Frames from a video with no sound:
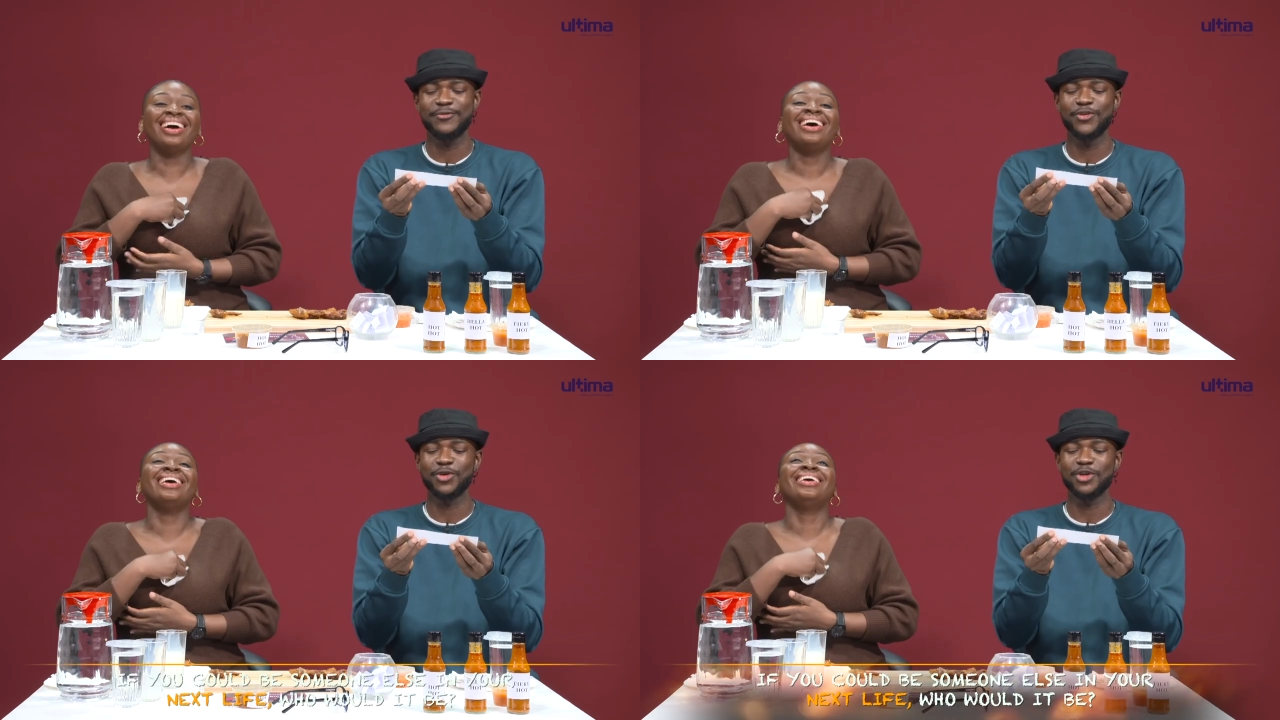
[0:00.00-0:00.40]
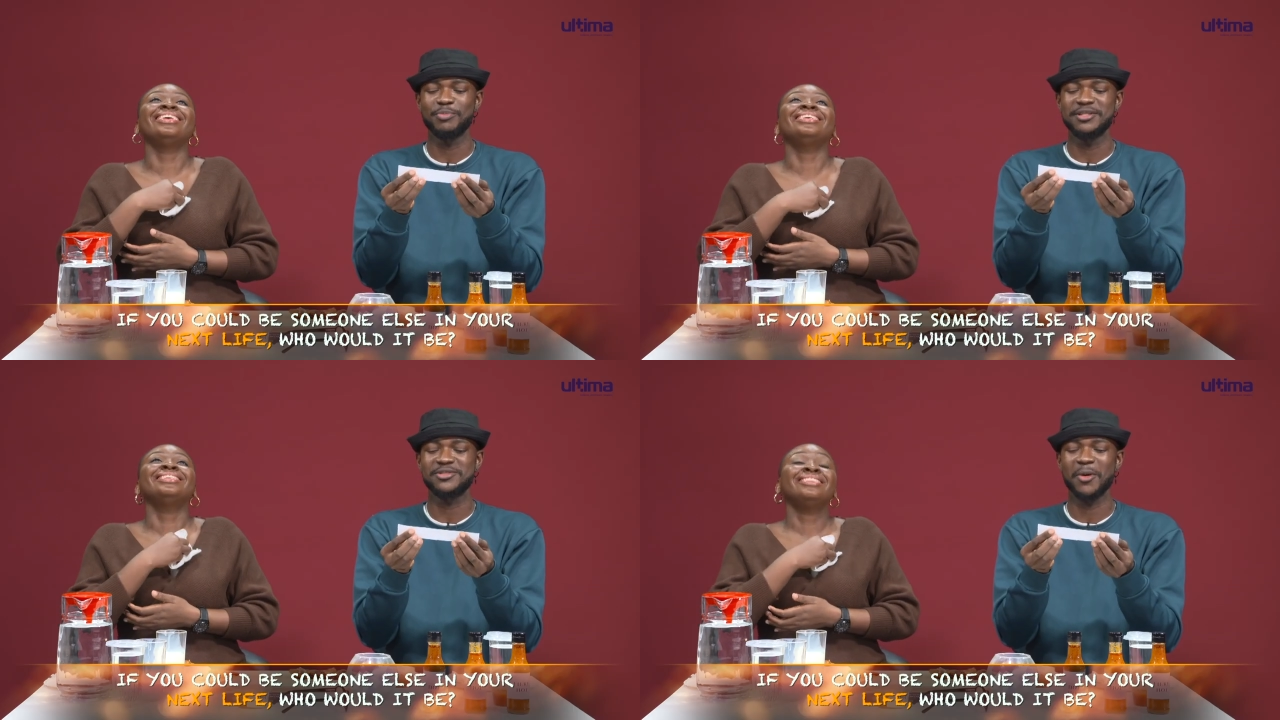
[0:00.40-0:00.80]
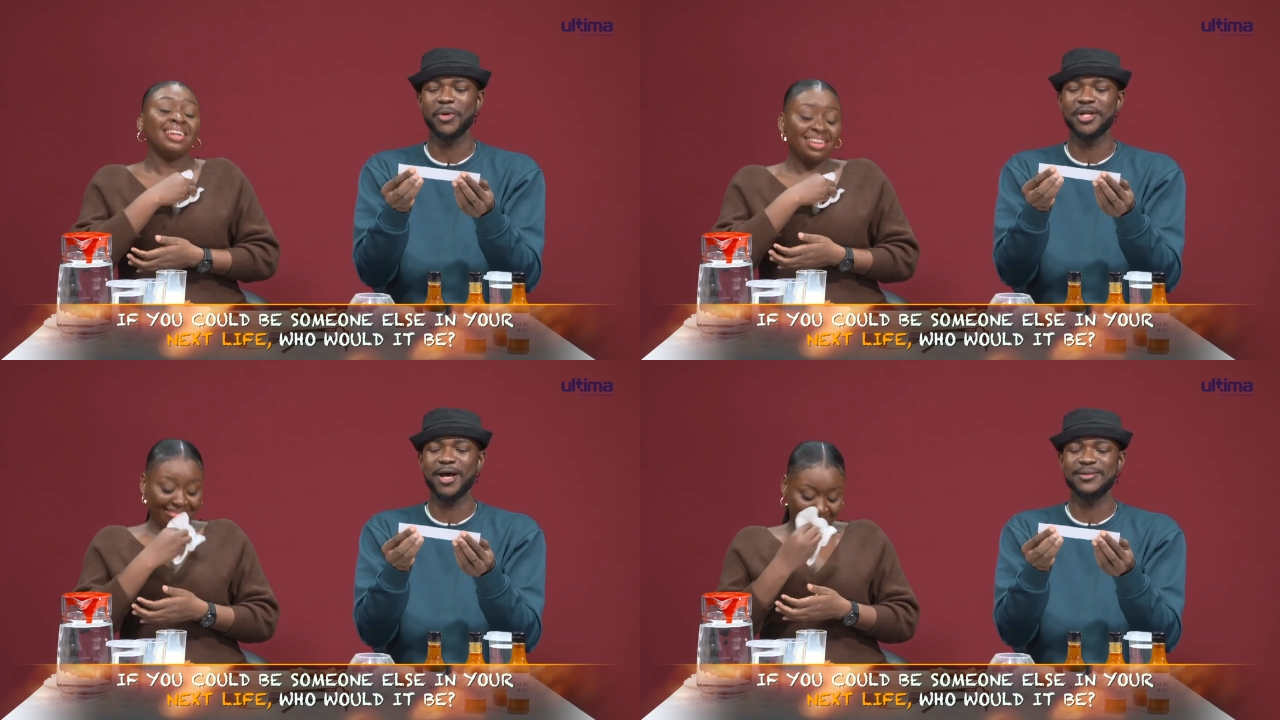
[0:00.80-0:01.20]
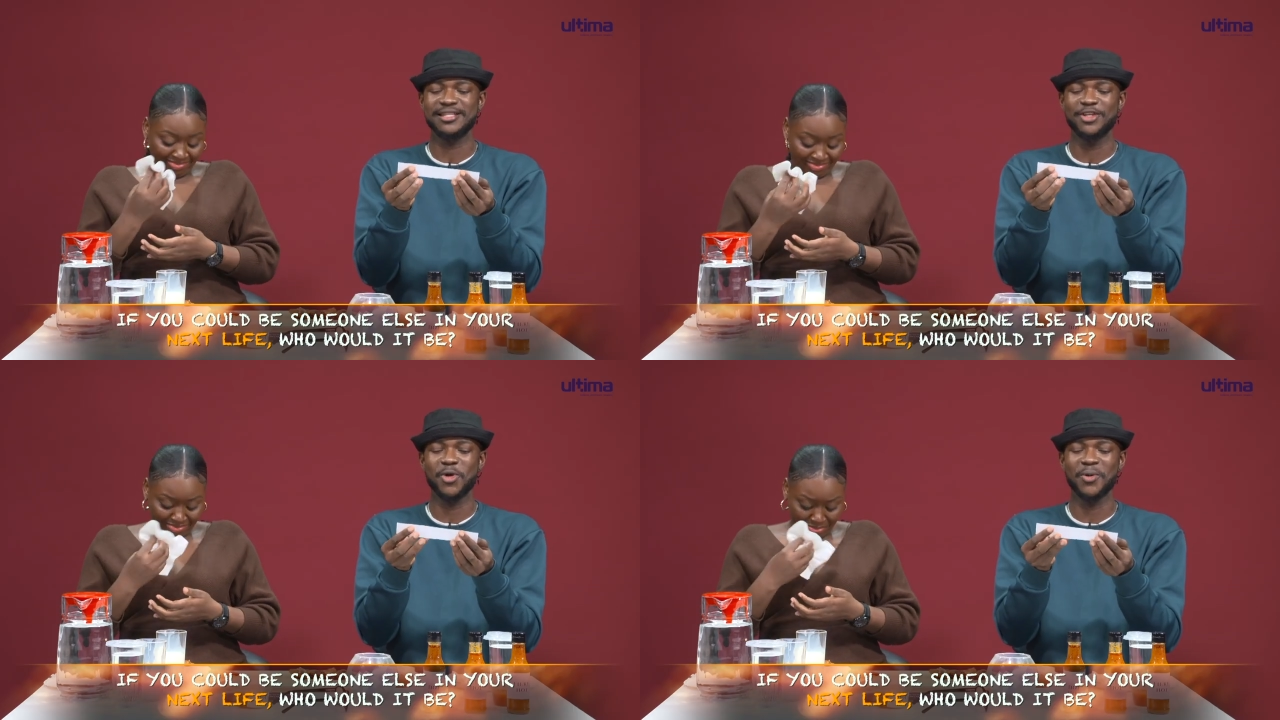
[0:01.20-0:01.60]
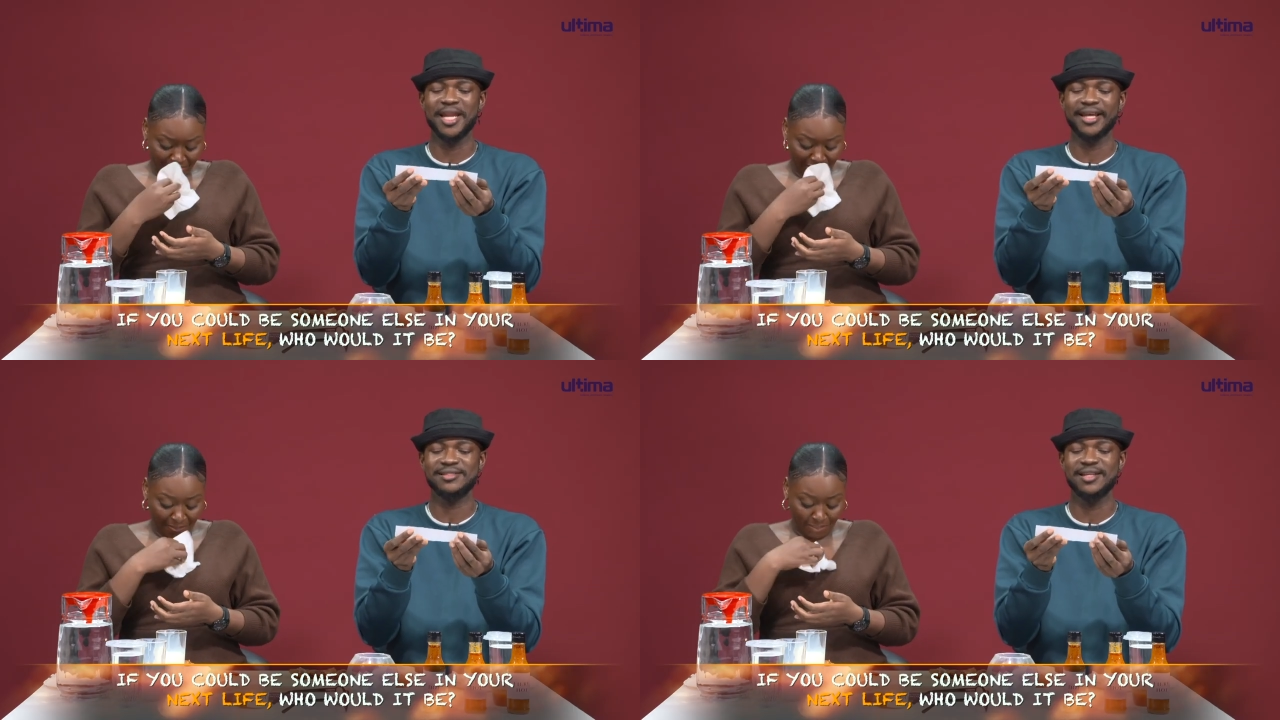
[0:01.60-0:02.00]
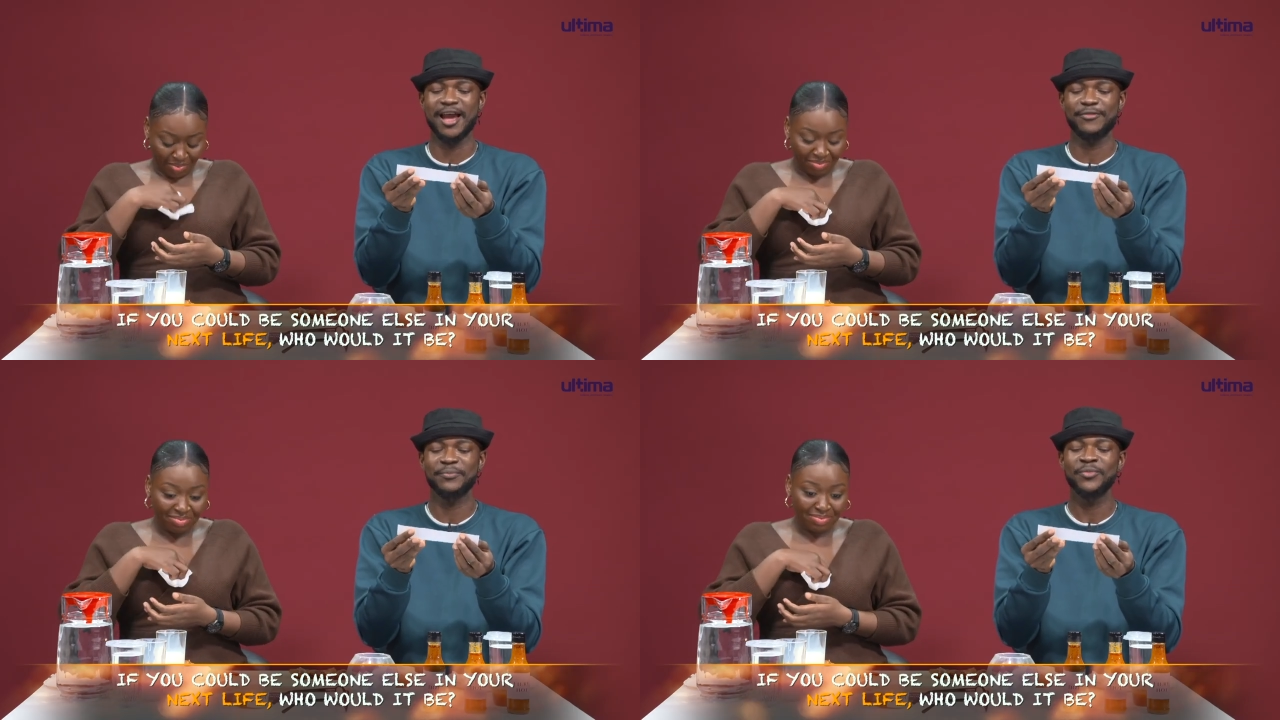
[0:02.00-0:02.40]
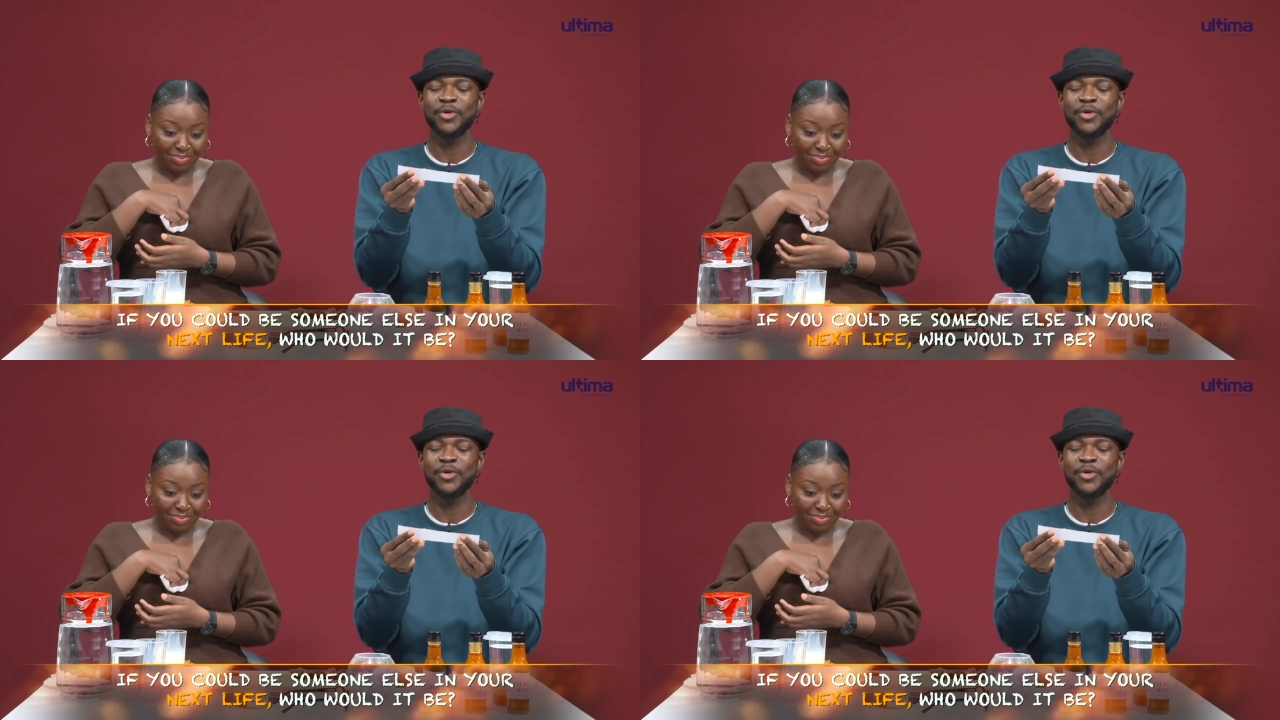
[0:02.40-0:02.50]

Speaker 1: if you could be someone else in your next life,